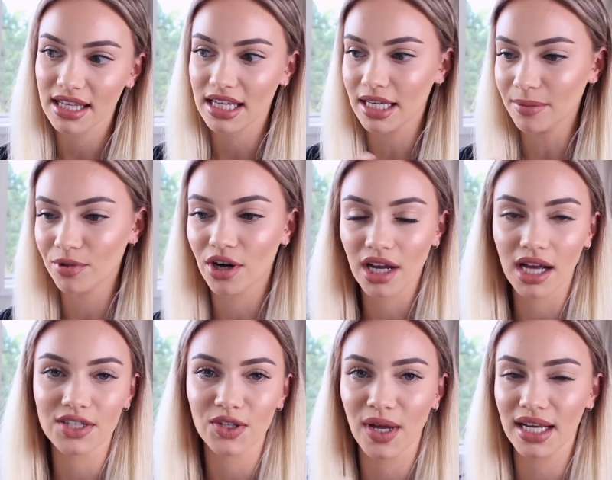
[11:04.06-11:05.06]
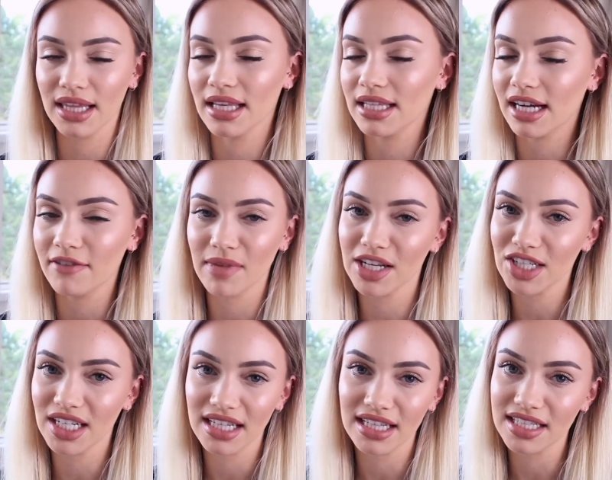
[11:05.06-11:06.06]
the products or anything that I've
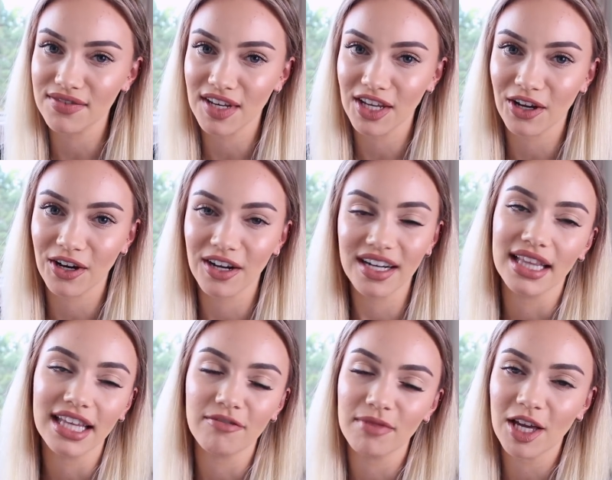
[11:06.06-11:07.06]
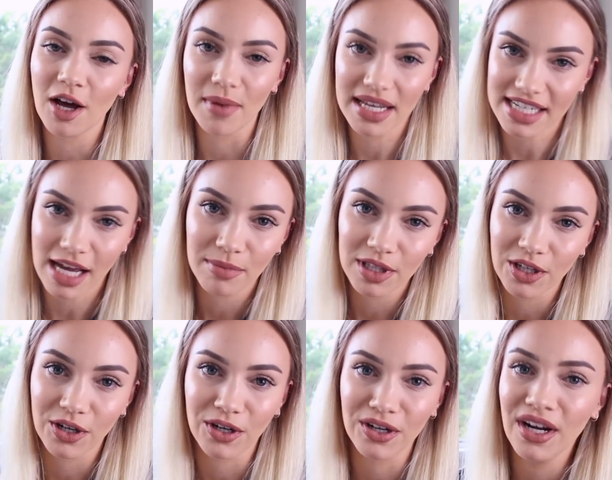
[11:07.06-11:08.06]
mentioned in this video, leave me a comment down
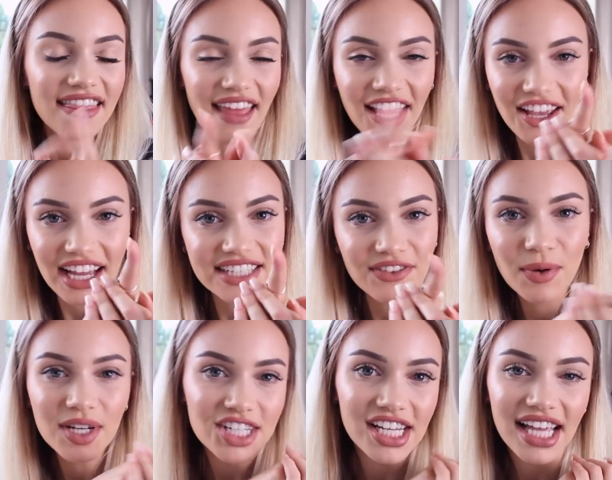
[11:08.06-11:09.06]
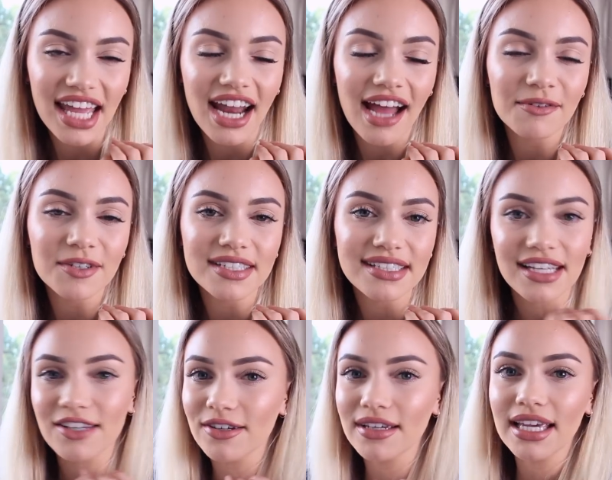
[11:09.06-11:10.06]
below. Thank you guys for watching and I will
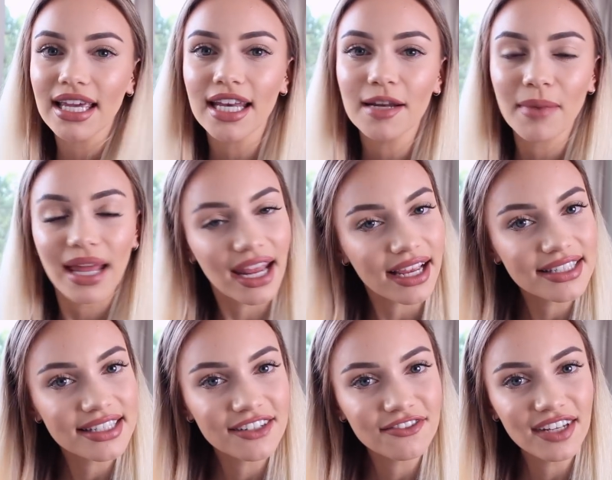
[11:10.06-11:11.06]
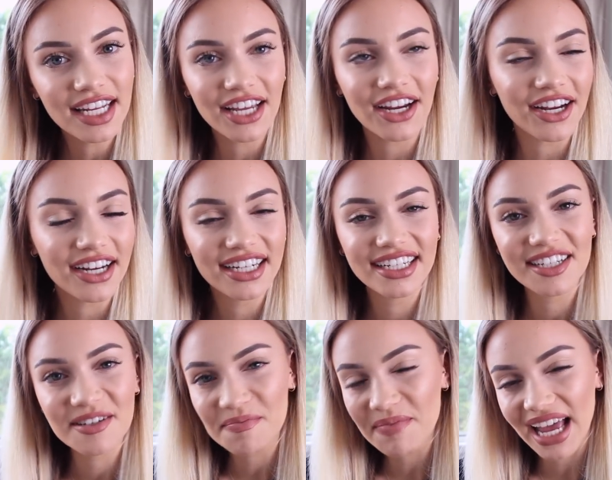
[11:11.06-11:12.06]
see you in my next video.
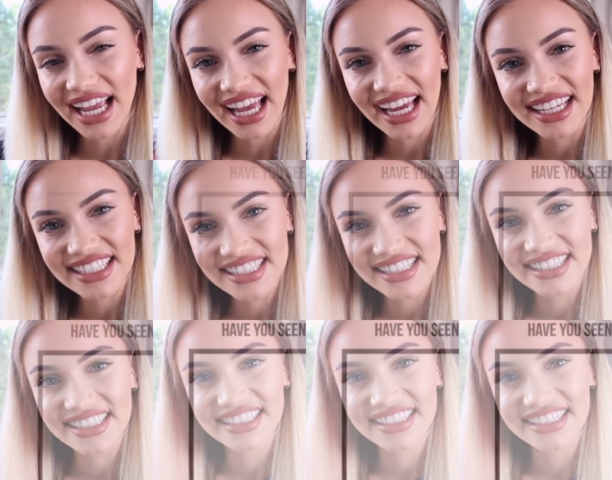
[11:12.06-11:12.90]
Bye guys.